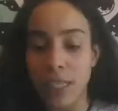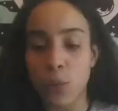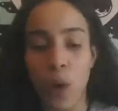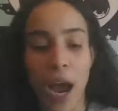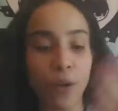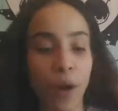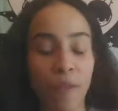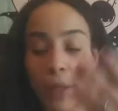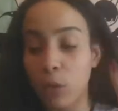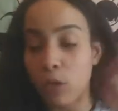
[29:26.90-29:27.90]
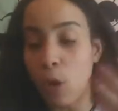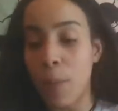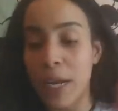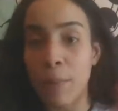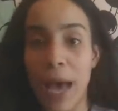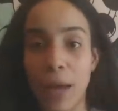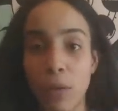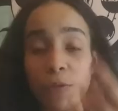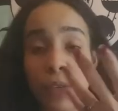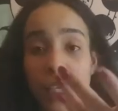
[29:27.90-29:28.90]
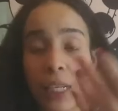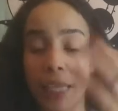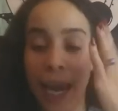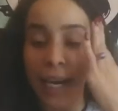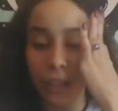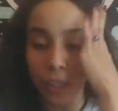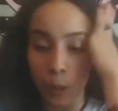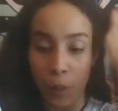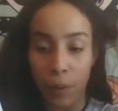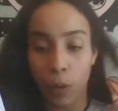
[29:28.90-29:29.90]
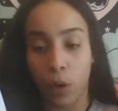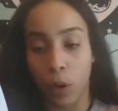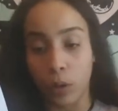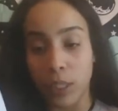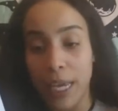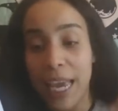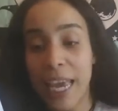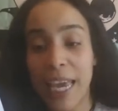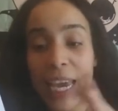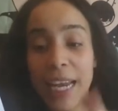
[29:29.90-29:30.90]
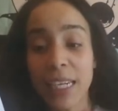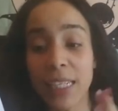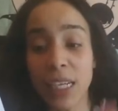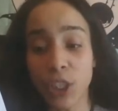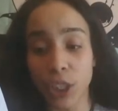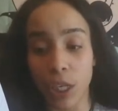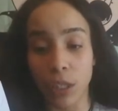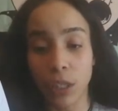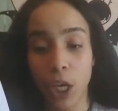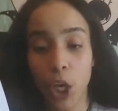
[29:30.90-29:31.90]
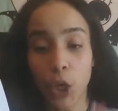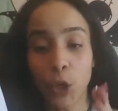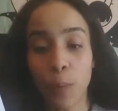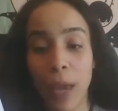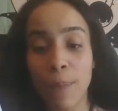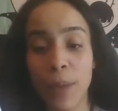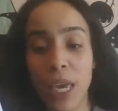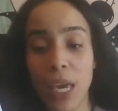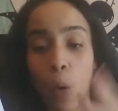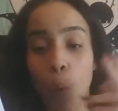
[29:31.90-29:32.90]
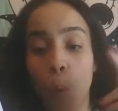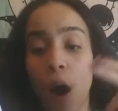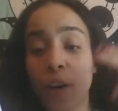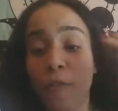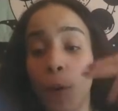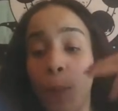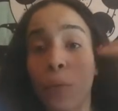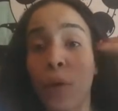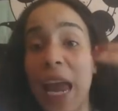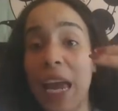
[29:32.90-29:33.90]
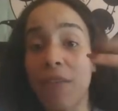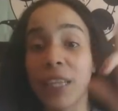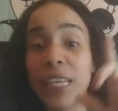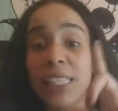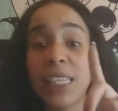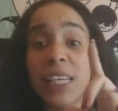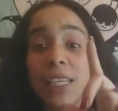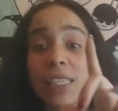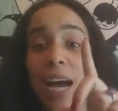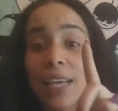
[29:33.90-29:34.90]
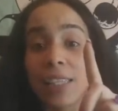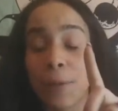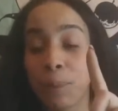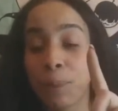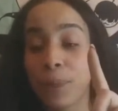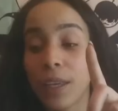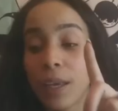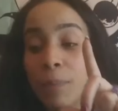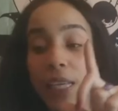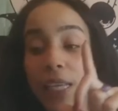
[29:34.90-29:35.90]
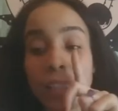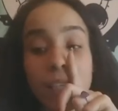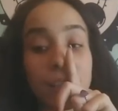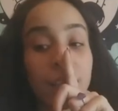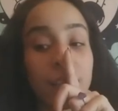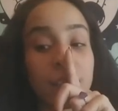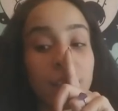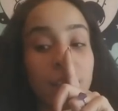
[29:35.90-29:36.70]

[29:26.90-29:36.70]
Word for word: why you have been through so many battles physically and in the spirit world. In addition, you may be one of the brave. Listen to this, guys. Please listen.